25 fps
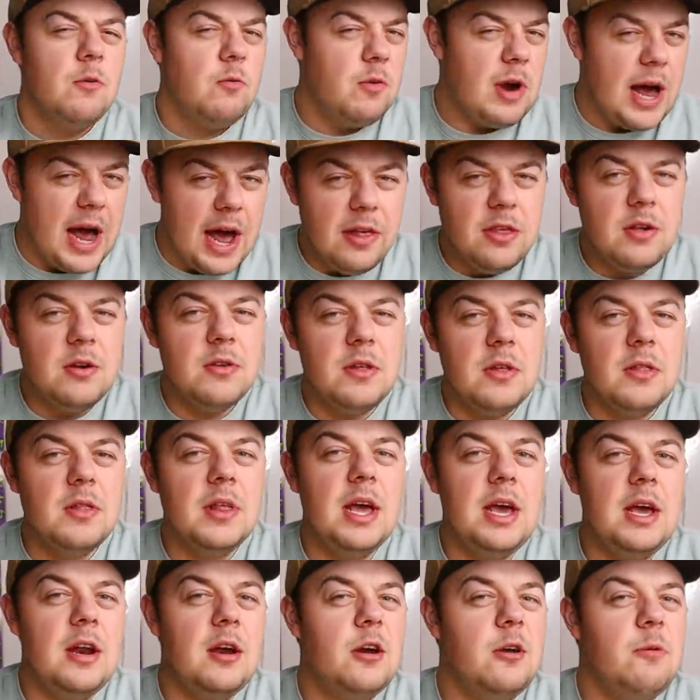rather than
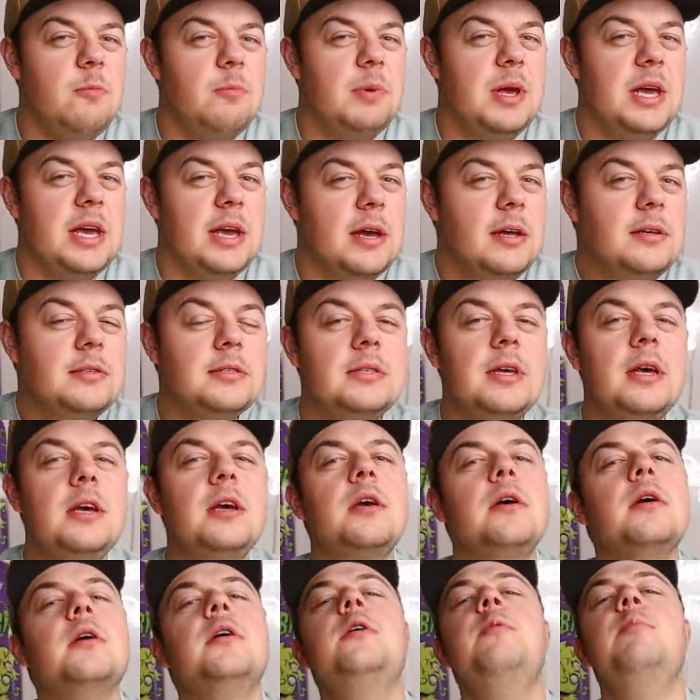later because they
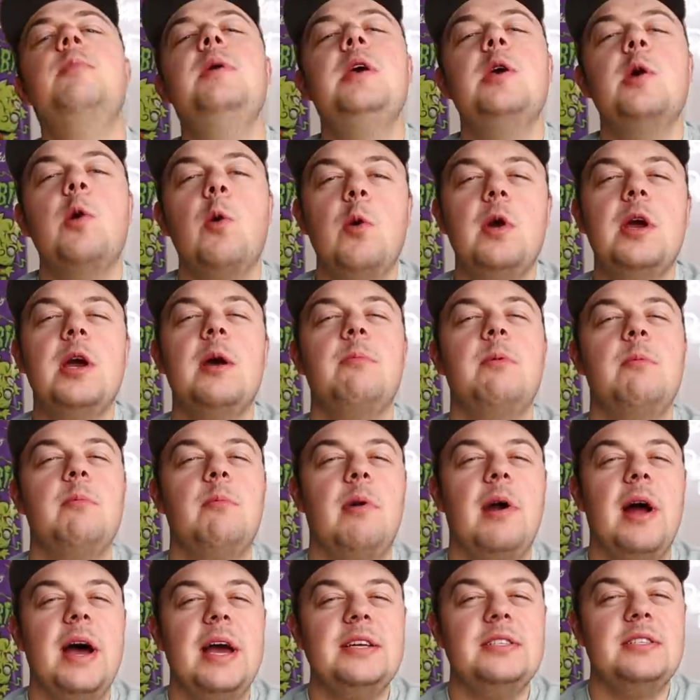could be going up
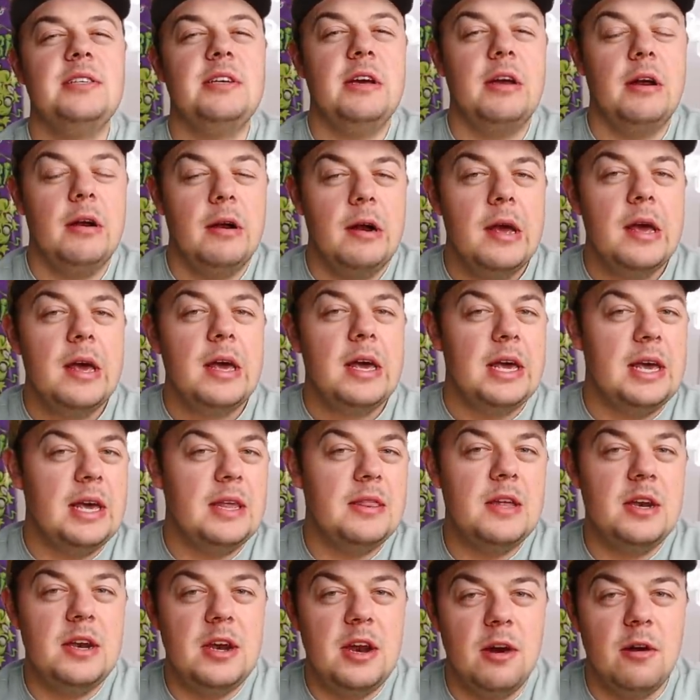in price here
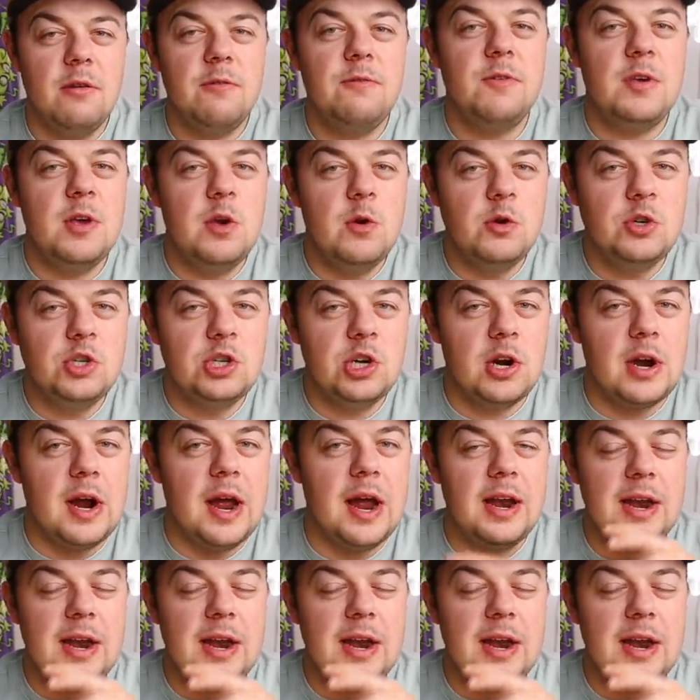in the near future.